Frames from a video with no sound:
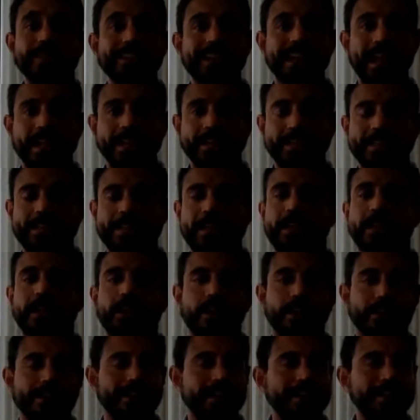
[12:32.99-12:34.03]
NASA
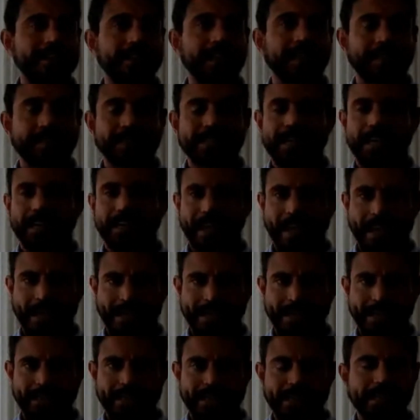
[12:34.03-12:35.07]
on dyslexia and
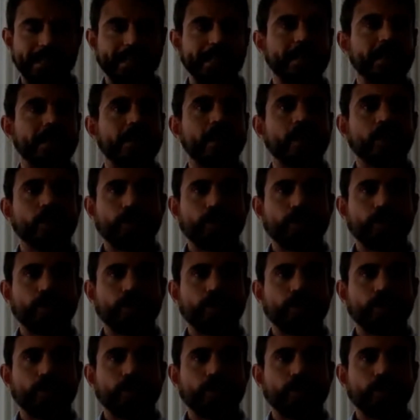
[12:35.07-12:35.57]
ADD.